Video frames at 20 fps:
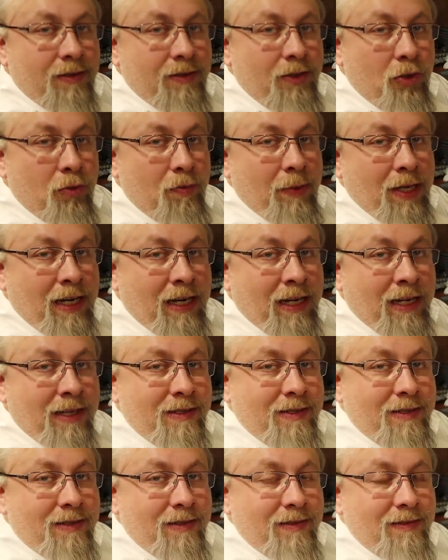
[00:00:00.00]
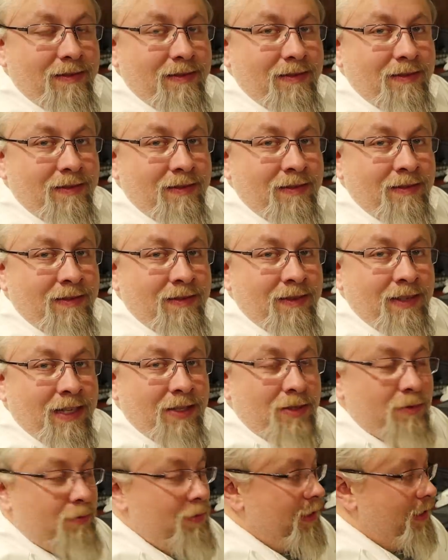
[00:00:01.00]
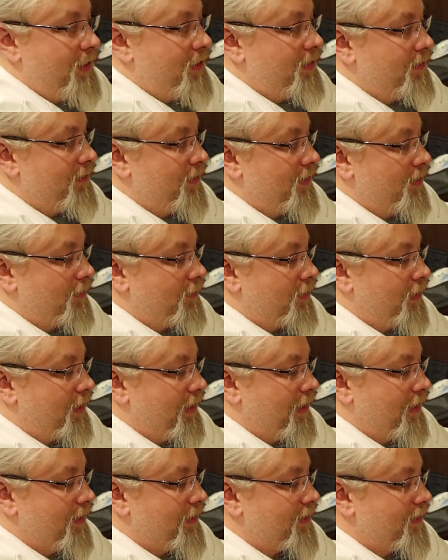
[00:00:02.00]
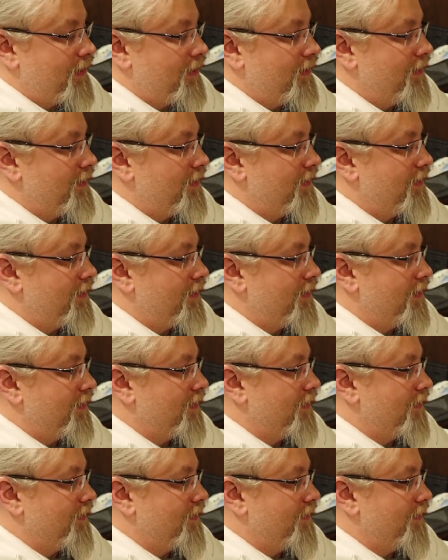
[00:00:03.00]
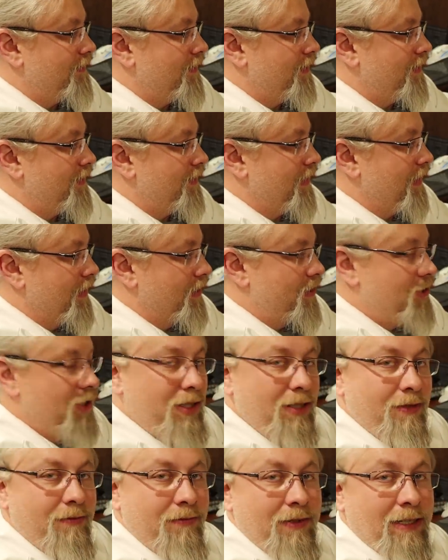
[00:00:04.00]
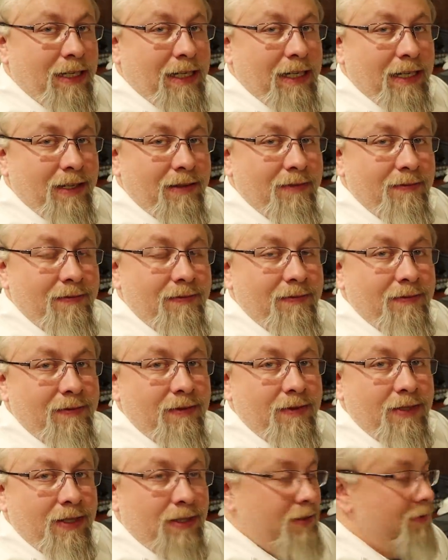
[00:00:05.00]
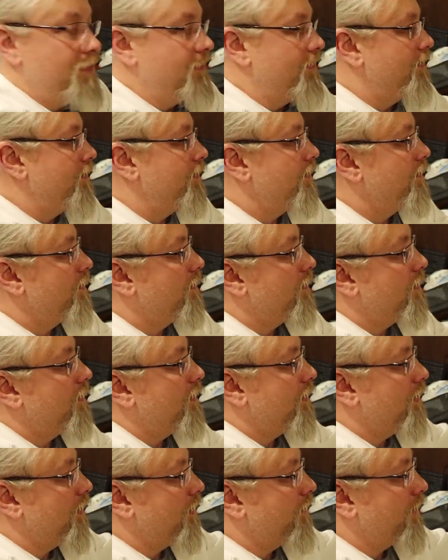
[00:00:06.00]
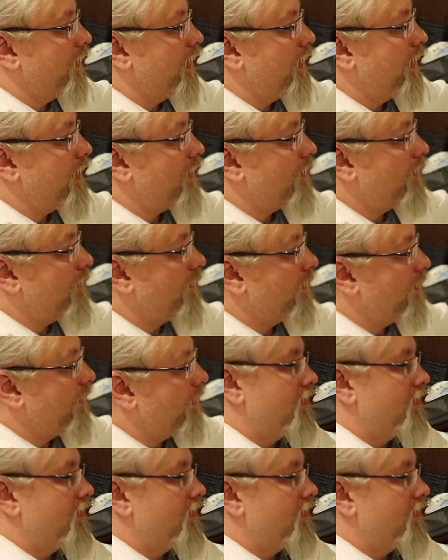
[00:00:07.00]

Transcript: Two minutes at twenty-two hundred watts. It shouldn't have fried it. So, let's find out.